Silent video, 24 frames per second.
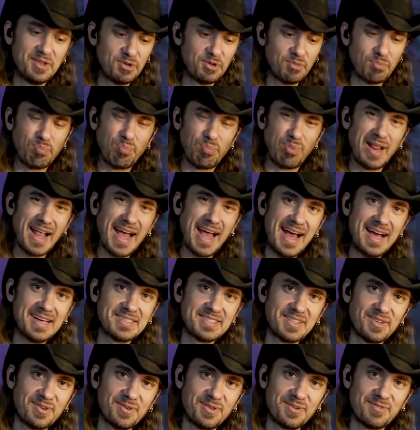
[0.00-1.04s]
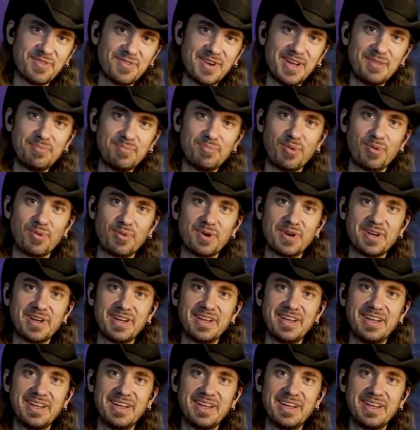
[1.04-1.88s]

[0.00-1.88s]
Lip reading: to blast out the fretboard